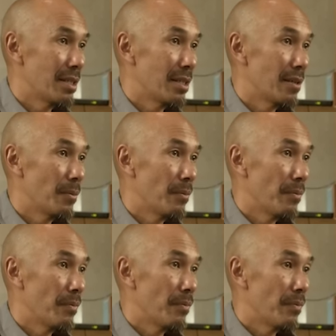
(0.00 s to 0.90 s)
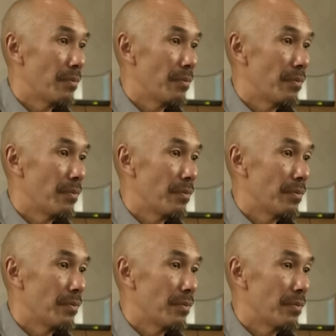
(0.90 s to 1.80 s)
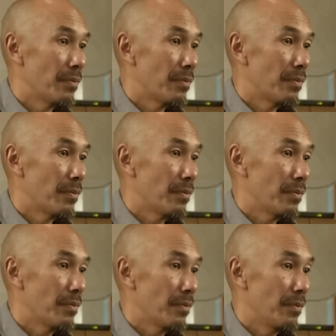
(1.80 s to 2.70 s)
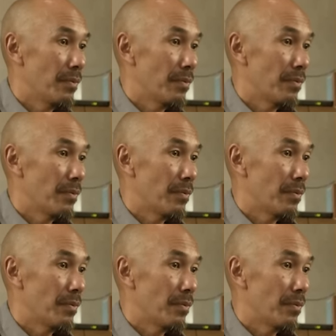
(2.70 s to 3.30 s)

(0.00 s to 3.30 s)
Nobody speaks.